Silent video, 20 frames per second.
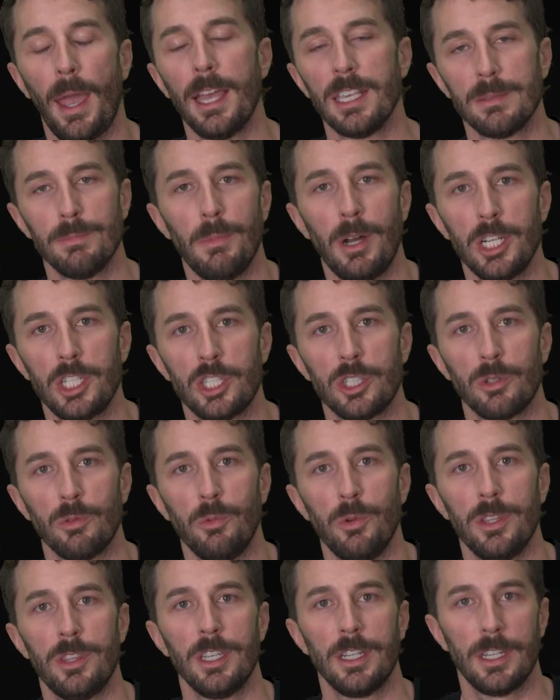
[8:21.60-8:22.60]
as much
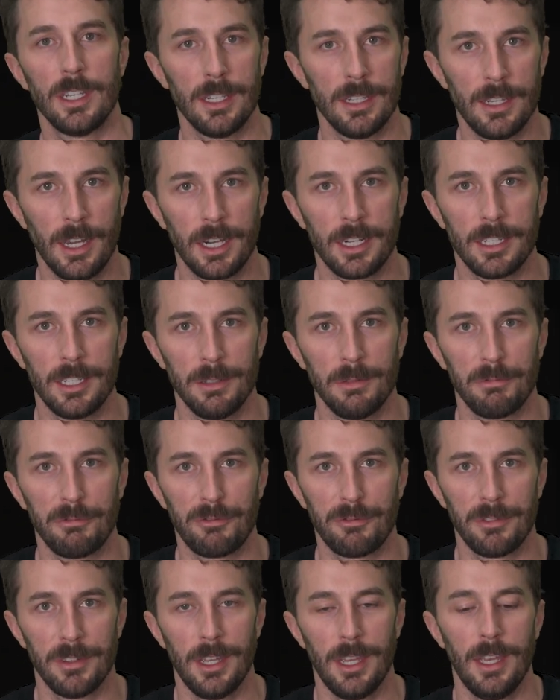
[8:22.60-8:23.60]
with the
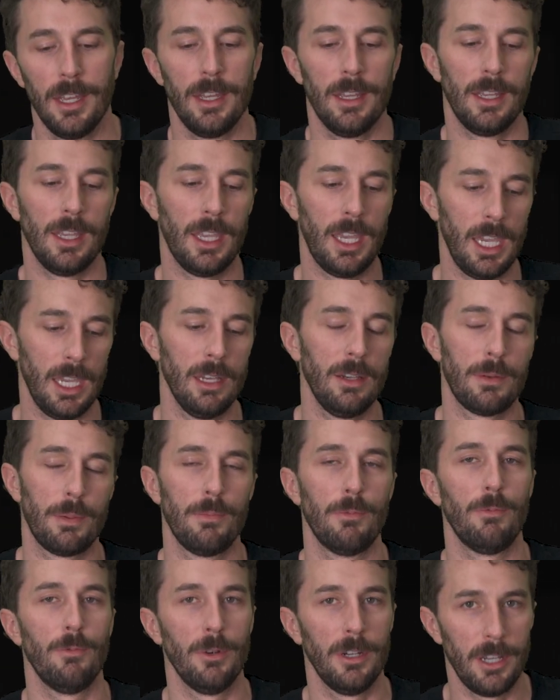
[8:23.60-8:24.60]
conductive heat
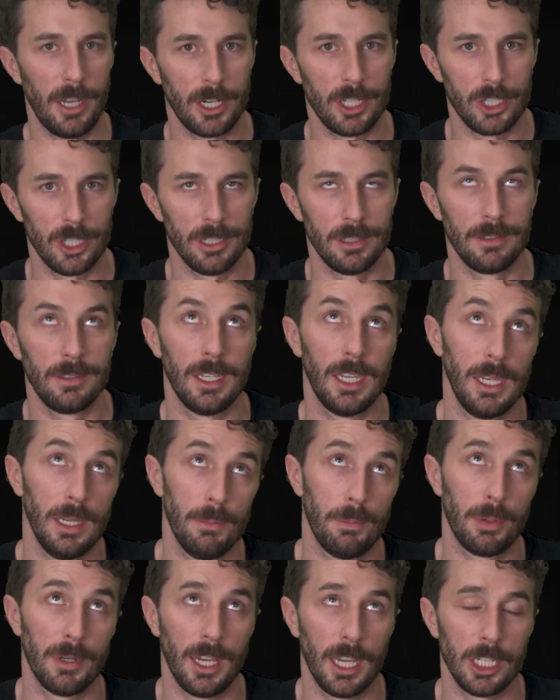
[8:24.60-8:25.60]
reduction,
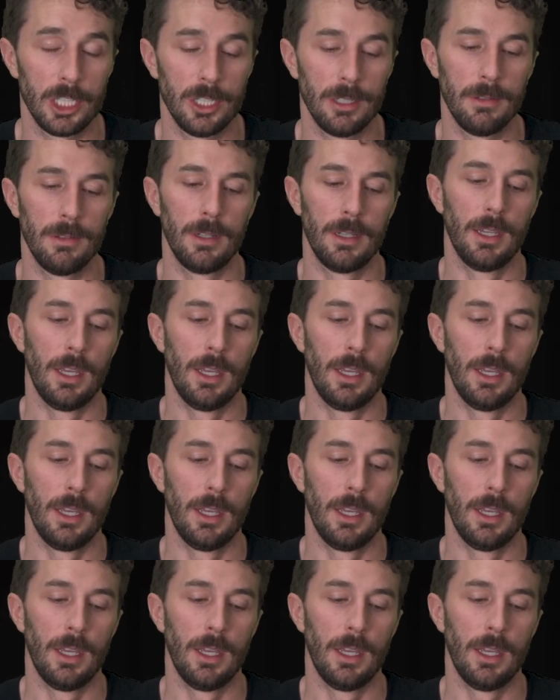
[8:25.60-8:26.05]
heat protection,